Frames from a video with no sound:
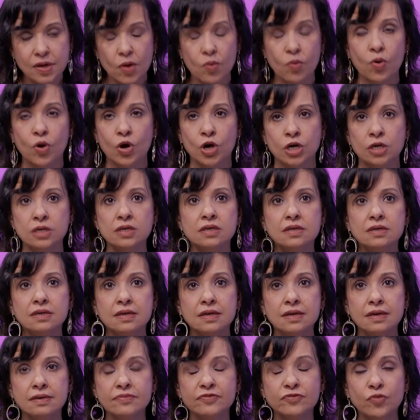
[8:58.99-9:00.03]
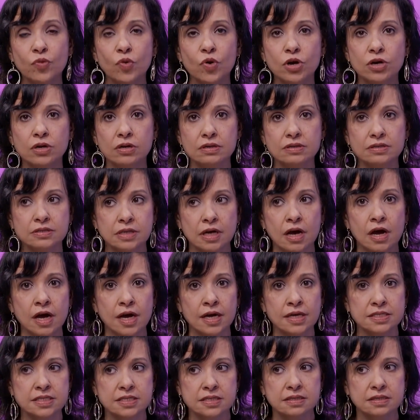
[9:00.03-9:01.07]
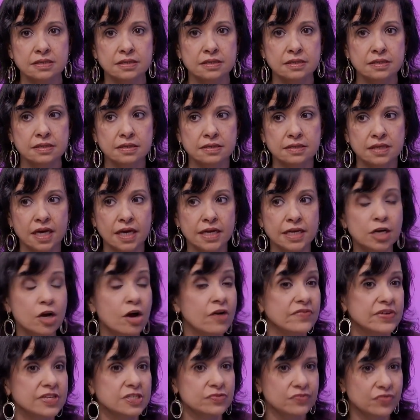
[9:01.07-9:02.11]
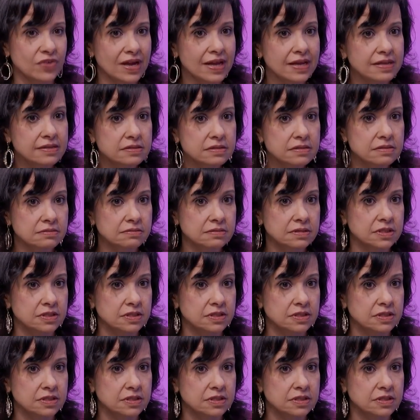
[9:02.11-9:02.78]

or for not cutting off his friends.